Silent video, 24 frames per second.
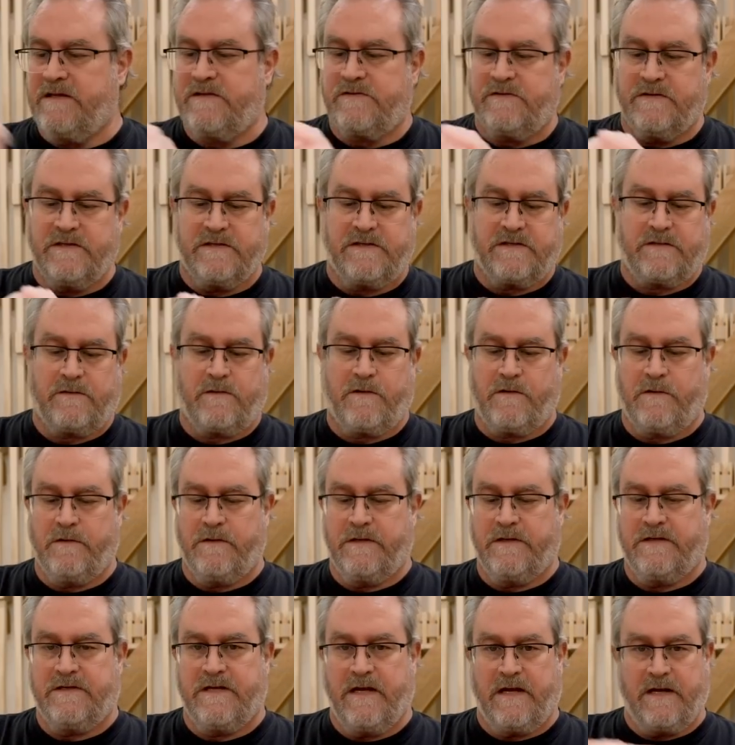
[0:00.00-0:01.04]
This one's
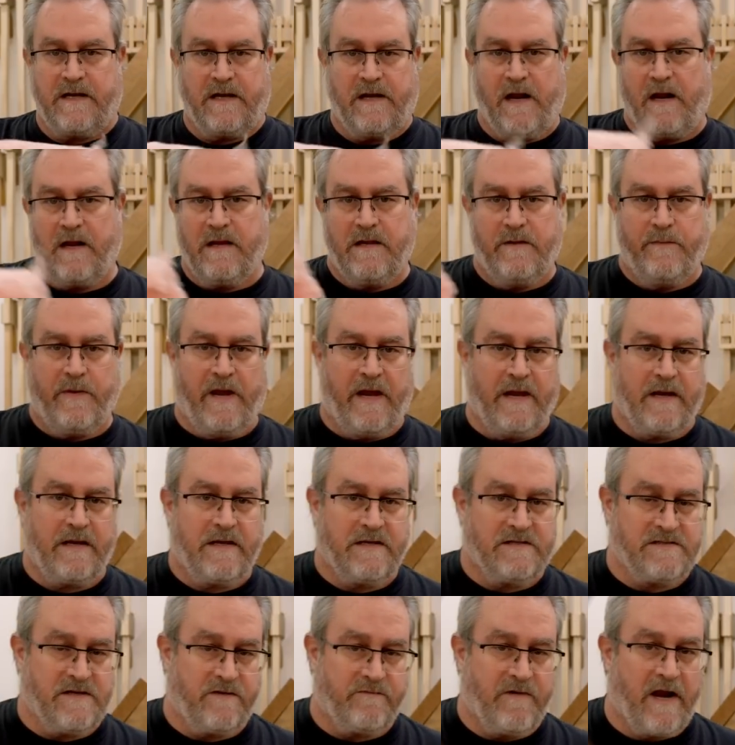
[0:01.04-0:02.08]
currently taken out of the bag
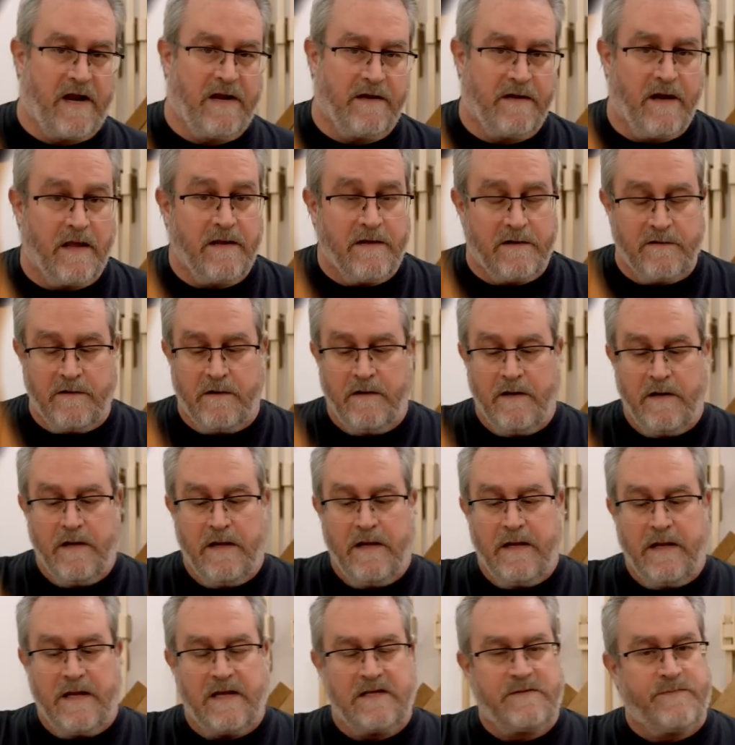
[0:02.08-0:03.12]
because I ran another
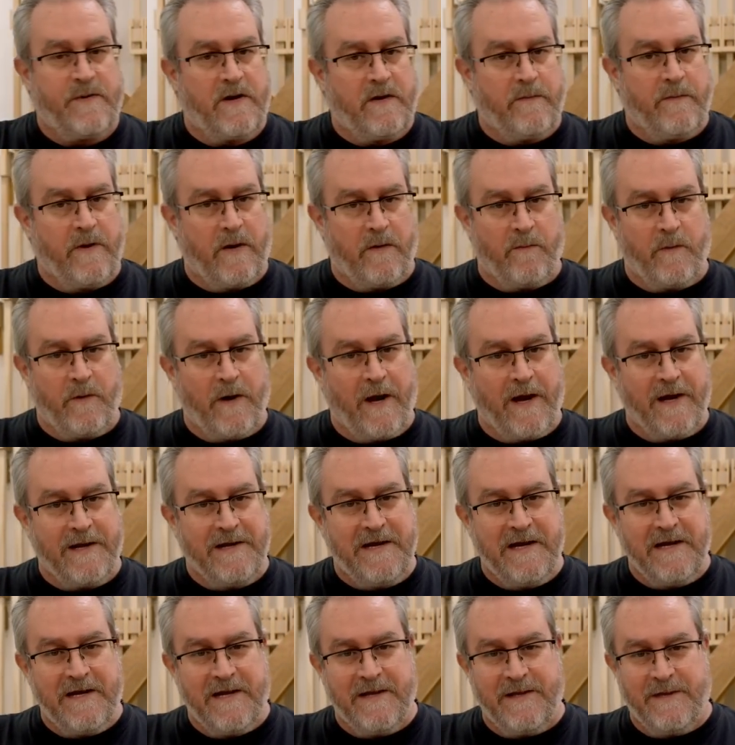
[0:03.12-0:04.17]
experiment where I
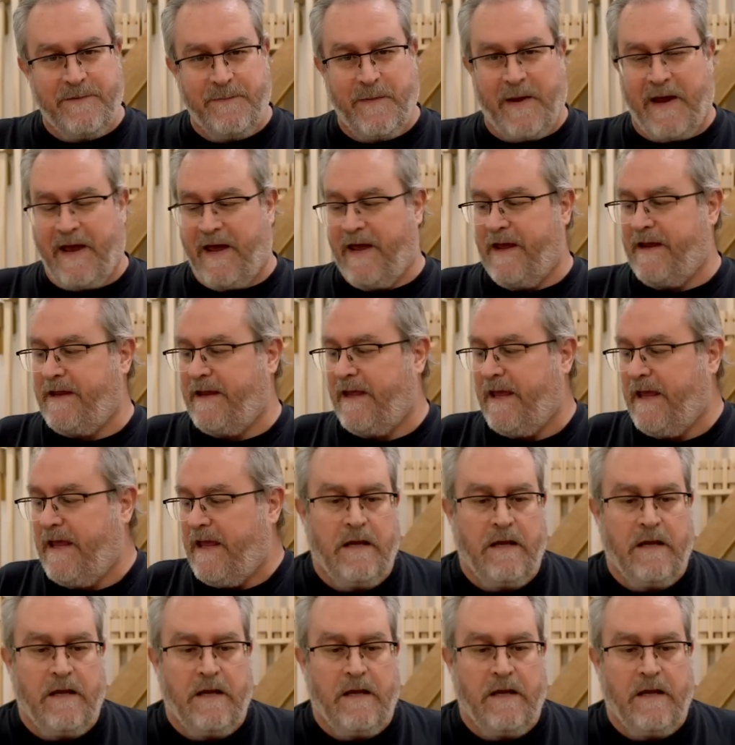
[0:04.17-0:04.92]
needed the bag.